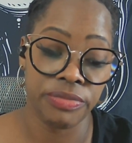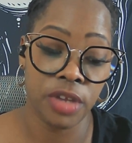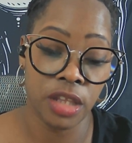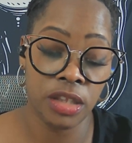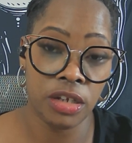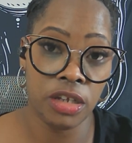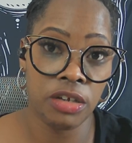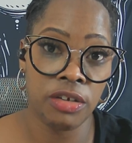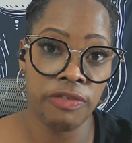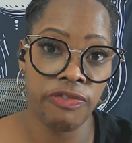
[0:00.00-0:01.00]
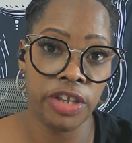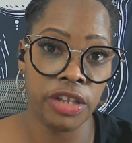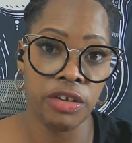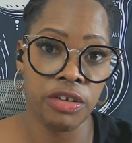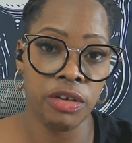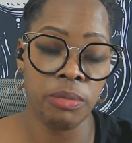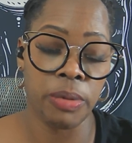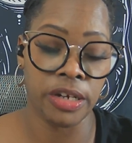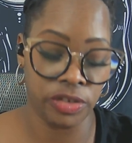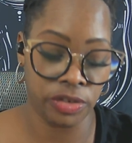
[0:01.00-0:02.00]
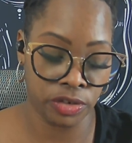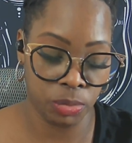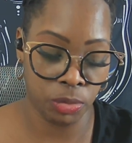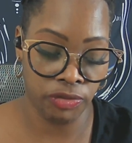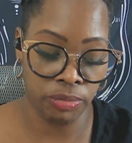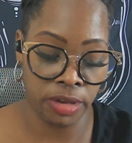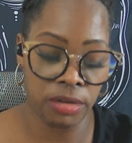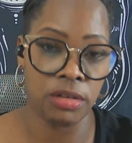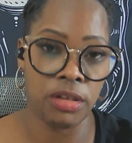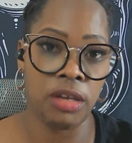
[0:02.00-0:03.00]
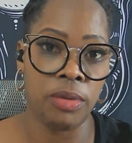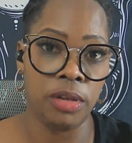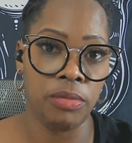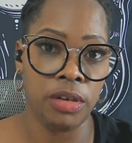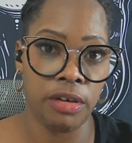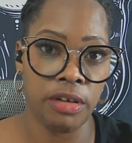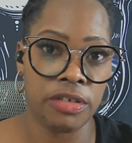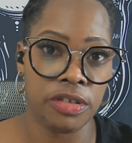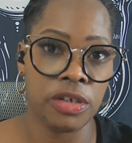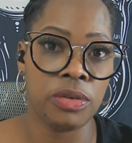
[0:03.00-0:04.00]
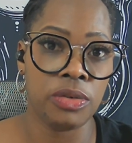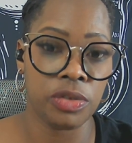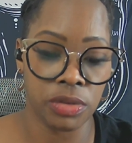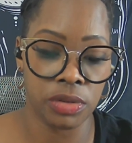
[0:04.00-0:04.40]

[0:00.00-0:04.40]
looking good, feeling good, body starts moving better. Like, we, we know how this goes.